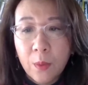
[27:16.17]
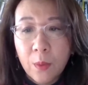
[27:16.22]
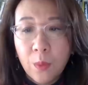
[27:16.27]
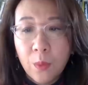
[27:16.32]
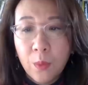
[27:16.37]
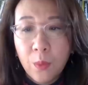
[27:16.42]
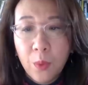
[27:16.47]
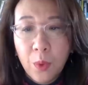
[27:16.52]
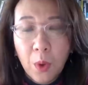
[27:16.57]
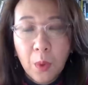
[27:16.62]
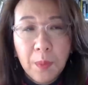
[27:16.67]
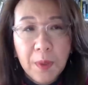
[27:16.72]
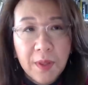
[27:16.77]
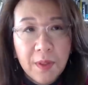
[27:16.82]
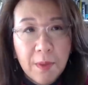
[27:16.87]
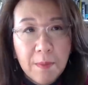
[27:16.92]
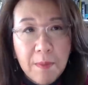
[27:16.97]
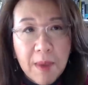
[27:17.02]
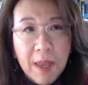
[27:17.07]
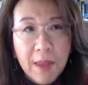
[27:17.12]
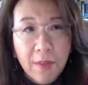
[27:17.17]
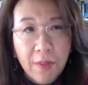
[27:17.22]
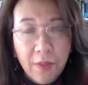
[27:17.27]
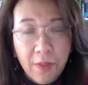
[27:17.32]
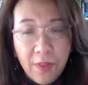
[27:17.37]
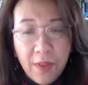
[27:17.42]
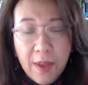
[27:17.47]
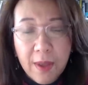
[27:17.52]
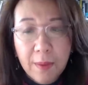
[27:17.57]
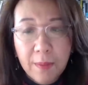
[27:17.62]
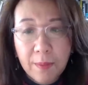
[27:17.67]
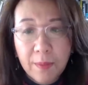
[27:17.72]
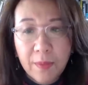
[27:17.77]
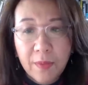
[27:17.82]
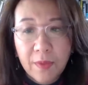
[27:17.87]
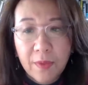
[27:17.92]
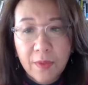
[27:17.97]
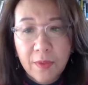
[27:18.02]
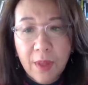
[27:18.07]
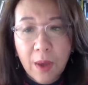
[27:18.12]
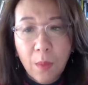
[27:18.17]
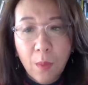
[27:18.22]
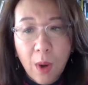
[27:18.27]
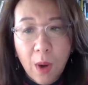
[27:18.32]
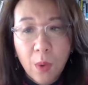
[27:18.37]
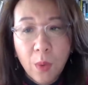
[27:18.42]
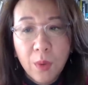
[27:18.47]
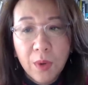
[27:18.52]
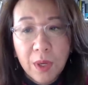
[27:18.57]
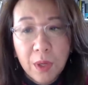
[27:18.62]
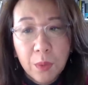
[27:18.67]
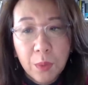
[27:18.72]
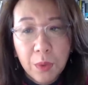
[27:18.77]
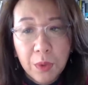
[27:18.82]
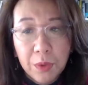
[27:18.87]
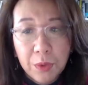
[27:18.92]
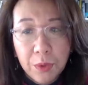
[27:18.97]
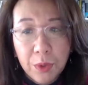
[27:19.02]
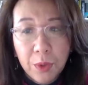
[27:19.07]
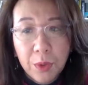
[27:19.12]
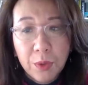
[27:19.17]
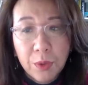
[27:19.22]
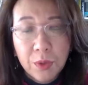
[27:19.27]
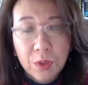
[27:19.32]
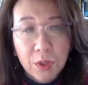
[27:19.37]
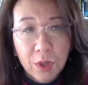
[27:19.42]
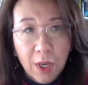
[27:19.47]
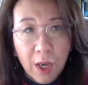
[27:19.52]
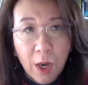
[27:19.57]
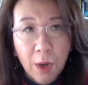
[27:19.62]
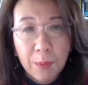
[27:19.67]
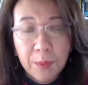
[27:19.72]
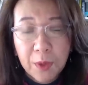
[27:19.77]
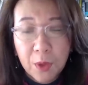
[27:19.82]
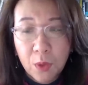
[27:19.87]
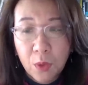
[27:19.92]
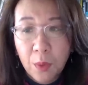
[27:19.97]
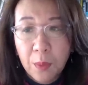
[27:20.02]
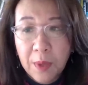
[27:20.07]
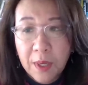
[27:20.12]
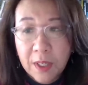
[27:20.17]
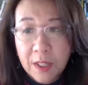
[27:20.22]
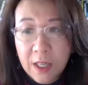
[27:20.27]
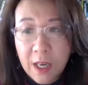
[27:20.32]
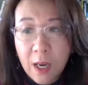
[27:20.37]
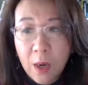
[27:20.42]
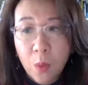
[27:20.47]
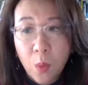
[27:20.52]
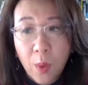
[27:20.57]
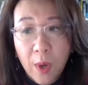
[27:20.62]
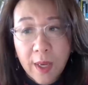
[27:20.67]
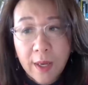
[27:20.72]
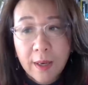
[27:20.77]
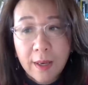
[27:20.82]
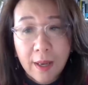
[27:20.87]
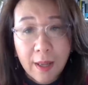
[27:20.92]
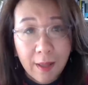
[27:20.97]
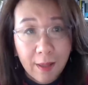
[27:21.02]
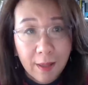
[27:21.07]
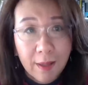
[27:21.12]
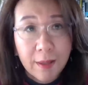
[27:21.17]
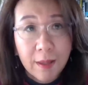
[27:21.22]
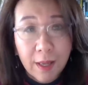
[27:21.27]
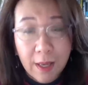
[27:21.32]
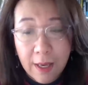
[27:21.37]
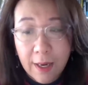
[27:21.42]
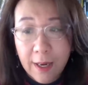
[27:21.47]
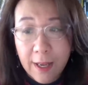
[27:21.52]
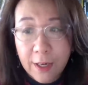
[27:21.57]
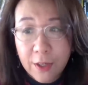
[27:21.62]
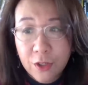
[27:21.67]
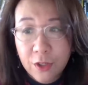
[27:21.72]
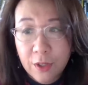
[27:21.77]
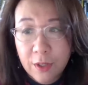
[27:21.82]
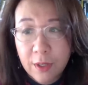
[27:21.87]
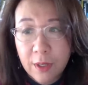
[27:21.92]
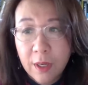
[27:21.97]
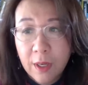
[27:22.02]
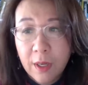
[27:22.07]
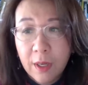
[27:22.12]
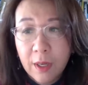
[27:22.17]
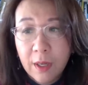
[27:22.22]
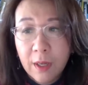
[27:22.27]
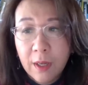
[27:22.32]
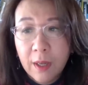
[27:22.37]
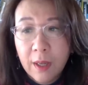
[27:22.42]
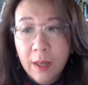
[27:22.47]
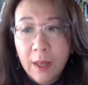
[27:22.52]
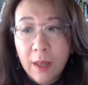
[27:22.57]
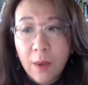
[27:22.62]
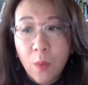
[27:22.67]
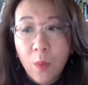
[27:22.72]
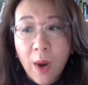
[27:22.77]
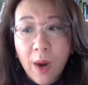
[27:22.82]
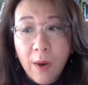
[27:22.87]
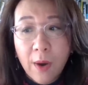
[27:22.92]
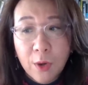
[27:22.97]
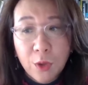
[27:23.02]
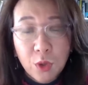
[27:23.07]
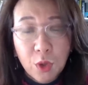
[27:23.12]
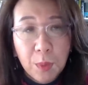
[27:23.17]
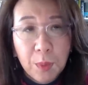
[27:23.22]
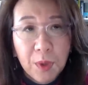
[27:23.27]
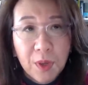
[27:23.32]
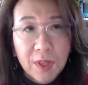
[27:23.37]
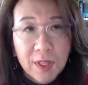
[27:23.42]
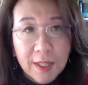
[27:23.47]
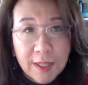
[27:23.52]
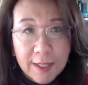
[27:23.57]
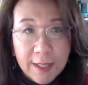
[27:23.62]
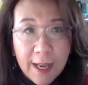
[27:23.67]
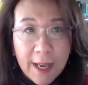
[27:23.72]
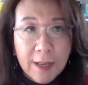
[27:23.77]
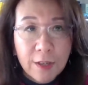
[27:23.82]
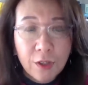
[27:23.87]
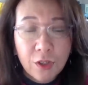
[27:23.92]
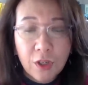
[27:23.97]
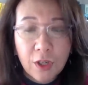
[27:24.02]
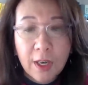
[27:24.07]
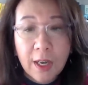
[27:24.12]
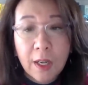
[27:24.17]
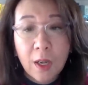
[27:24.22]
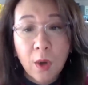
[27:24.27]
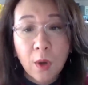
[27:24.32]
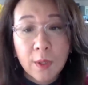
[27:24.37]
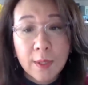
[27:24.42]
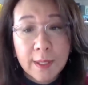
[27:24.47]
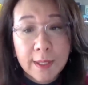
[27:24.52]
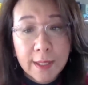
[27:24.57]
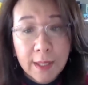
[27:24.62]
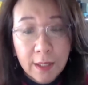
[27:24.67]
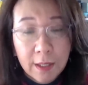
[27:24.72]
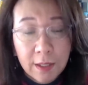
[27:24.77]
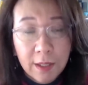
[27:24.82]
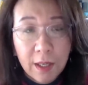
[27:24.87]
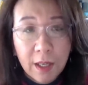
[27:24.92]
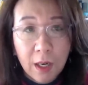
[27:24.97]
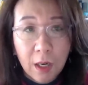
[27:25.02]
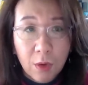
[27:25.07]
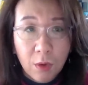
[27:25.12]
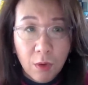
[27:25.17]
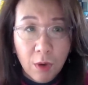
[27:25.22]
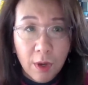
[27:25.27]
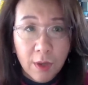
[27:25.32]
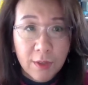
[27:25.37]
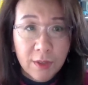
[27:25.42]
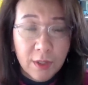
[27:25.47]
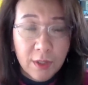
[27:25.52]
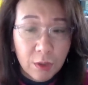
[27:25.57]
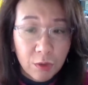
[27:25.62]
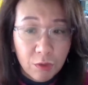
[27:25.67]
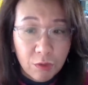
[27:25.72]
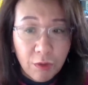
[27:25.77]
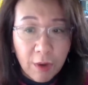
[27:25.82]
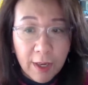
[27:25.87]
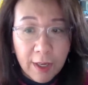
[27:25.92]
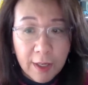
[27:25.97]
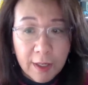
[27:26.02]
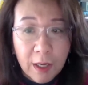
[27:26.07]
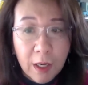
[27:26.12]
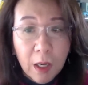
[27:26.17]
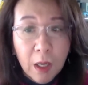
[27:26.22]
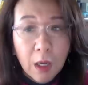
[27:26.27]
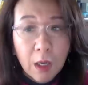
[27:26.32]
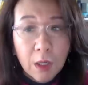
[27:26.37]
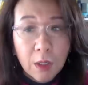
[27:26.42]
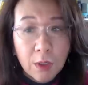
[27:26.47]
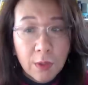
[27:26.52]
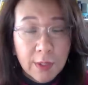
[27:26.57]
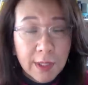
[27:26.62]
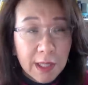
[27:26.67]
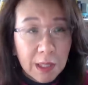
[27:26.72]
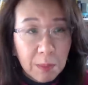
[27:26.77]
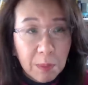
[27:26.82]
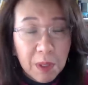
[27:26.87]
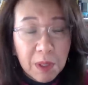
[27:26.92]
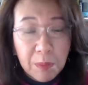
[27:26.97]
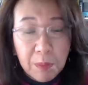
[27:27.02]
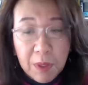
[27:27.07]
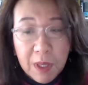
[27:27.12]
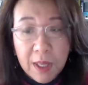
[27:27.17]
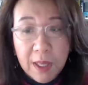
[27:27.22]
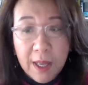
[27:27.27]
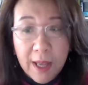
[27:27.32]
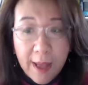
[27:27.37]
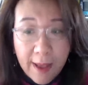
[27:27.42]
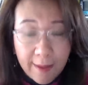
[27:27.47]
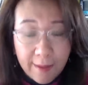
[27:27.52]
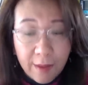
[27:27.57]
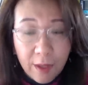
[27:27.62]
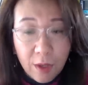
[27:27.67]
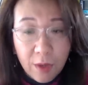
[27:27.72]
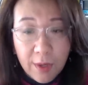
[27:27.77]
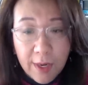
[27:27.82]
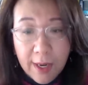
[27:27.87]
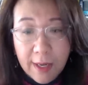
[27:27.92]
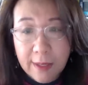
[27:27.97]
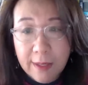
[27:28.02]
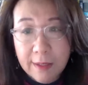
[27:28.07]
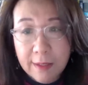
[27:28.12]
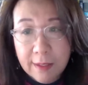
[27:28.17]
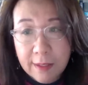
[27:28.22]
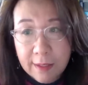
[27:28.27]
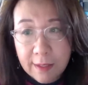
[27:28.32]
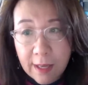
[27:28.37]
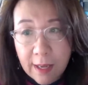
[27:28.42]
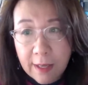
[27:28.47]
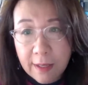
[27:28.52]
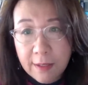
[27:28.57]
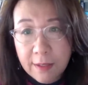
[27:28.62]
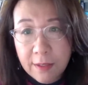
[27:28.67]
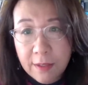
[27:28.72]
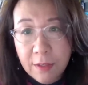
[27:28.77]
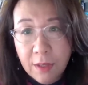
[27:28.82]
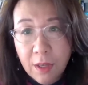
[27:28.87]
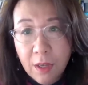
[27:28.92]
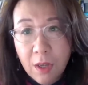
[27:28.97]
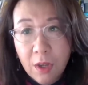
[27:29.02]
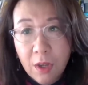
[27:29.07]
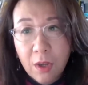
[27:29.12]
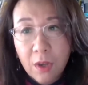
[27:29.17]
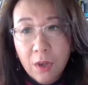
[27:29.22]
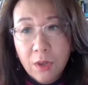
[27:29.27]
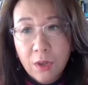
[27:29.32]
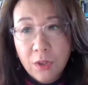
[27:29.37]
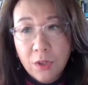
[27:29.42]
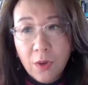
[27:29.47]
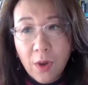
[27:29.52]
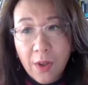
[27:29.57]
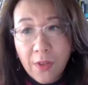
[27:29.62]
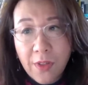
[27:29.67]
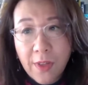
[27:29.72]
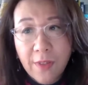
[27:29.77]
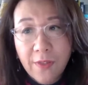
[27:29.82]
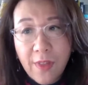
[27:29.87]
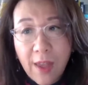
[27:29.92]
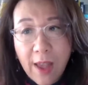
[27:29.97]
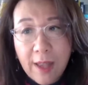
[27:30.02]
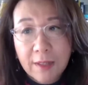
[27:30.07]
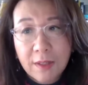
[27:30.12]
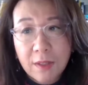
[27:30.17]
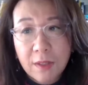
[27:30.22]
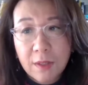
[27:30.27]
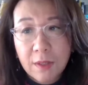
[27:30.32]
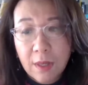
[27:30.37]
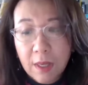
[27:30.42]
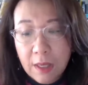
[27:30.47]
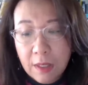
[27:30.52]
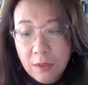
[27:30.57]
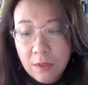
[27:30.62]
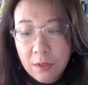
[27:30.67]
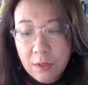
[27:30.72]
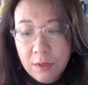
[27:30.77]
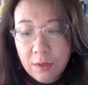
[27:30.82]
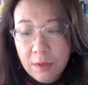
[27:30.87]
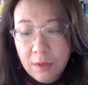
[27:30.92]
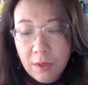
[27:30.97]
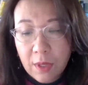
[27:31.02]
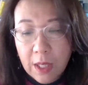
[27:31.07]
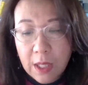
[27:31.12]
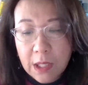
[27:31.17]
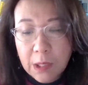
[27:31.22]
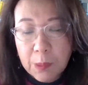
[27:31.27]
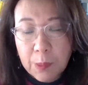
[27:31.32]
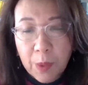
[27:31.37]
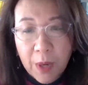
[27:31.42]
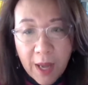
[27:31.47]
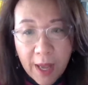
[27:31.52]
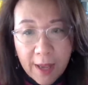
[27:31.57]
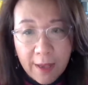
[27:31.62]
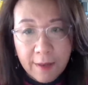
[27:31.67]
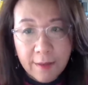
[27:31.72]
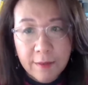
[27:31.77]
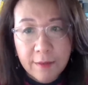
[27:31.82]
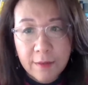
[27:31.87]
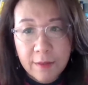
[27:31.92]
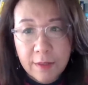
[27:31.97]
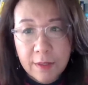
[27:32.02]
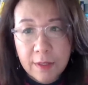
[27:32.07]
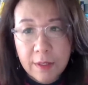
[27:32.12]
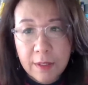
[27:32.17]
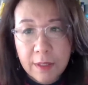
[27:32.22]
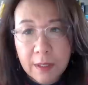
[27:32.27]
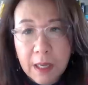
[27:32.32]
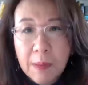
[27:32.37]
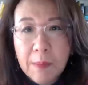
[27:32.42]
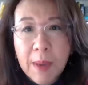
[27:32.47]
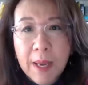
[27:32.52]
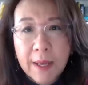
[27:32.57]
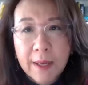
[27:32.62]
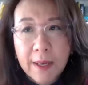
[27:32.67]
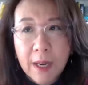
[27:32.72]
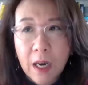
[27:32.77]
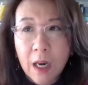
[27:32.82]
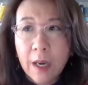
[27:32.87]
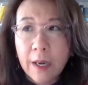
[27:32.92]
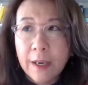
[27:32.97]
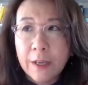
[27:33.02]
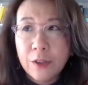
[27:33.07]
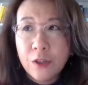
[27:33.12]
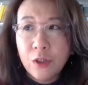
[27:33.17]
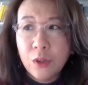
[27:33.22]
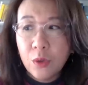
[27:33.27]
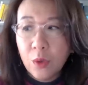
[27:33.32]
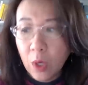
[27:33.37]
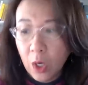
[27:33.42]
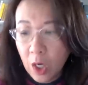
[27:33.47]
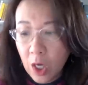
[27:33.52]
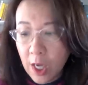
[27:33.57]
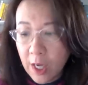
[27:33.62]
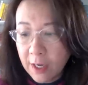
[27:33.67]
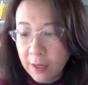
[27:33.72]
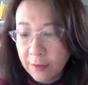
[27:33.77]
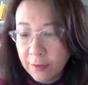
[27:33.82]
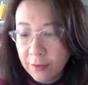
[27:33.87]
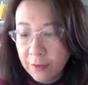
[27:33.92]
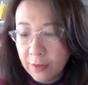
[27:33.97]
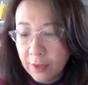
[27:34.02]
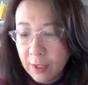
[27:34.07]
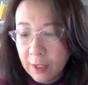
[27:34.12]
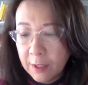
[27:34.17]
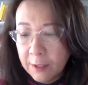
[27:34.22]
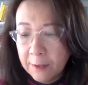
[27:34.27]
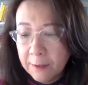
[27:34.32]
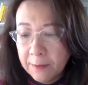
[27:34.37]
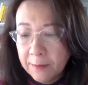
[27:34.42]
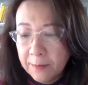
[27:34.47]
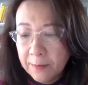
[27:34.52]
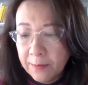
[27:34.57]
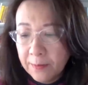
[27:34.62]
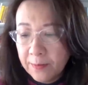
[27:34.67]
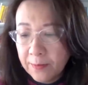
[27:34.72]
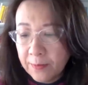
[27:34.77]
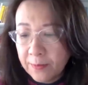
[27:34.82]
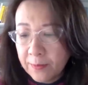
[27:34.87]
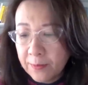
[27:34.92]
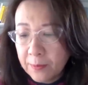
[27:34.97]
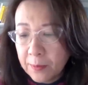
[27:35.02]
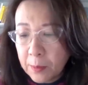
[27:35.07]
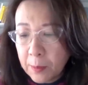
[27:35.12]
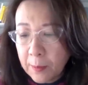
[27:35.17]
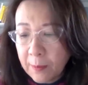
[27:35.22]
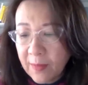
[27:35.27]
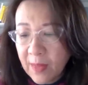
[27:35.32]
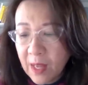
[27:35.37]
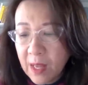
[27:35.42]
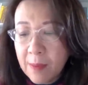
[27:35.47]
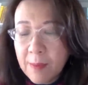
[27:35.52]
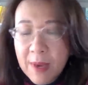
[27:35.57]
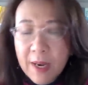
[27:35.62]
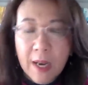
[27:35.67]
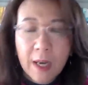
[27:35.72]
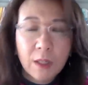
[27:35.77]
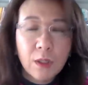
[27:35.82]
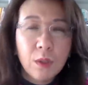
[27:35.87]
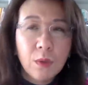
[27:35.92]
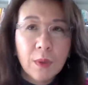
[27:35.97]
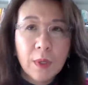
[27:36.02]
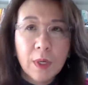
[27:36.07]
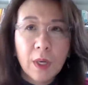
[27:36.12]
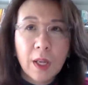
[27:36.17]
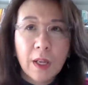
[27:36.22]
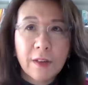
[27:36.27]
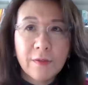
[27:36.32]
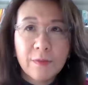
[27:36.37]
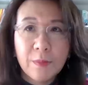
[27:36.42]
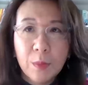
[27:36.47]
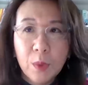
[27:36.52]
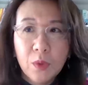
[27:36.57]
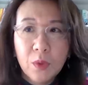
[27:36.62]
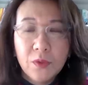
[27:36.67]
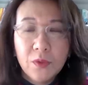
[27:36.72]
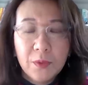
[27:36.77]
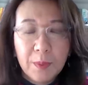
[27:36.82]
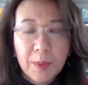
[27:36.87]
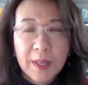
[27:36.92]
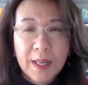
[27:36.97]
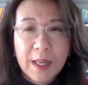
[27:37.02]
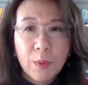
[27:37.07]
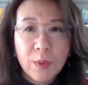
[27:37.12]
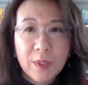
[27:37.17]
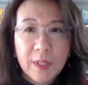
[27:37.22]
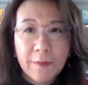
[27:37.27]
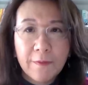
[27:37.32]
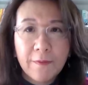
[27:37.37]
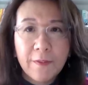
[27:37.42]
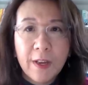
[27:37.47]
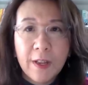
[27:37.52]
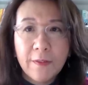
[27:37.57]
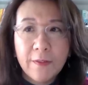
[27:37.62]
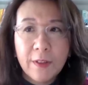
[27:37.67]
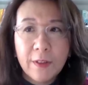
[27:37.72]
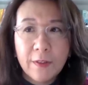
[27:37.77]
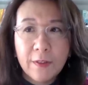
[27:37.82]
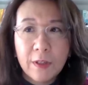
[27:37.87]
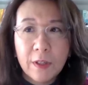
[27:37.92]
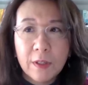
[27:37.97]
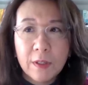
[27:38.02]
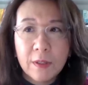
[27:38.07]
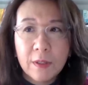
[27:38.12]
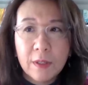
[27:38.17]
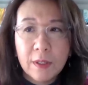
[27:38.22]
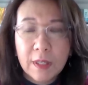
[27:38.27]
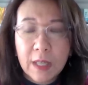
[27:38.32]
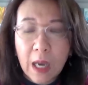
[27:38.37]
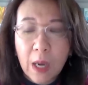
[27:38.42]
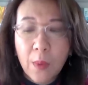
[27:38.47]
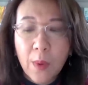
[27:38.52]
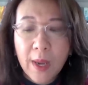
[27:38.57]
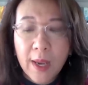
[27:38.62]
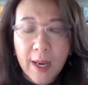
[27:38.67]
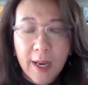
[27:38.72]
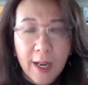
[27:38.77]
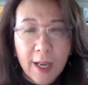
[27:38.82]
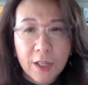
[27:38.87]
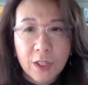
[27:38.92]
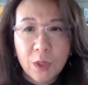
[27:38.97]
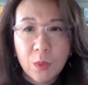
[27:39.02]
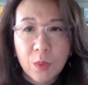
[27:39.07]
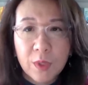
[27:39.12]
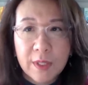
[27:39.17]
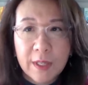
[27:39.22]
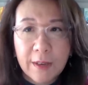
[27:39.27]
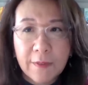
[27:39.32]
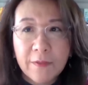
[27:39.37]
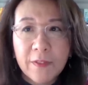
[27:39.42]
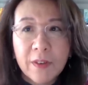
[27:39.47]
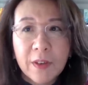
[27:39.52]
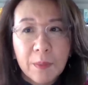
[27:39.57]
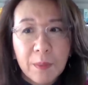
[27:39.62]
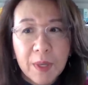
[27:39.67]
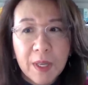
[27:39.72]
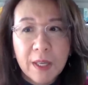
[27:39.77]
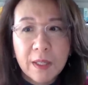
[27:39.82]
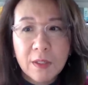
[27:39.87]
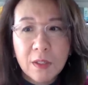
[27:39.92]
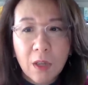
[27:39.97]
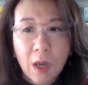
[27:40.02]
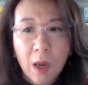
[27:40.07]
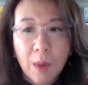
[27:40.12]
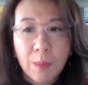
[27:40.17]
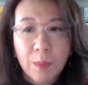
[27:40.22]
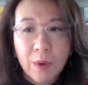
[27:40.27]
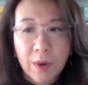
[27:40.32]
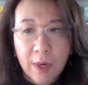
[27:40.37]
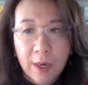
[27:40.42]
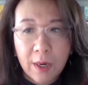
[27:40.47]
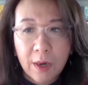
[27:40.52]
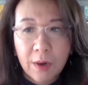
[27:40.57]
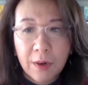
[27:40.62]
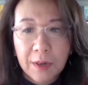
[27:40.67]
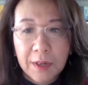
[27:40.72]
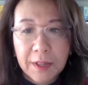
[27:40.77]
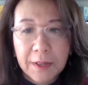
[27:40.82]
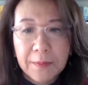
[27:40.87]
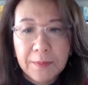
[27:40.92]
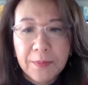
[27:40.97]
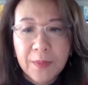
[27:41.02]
will be the main theme that Wang Huning will use to help the Kuomintang win the election, while attribute the tension and hostility across the strait to D P P and the United States. So I think that's his his plan. He may not issue a lot of, he may not do a lot of moves, but he would definitely, the, the, the Taiwan election would definitely be his top priority.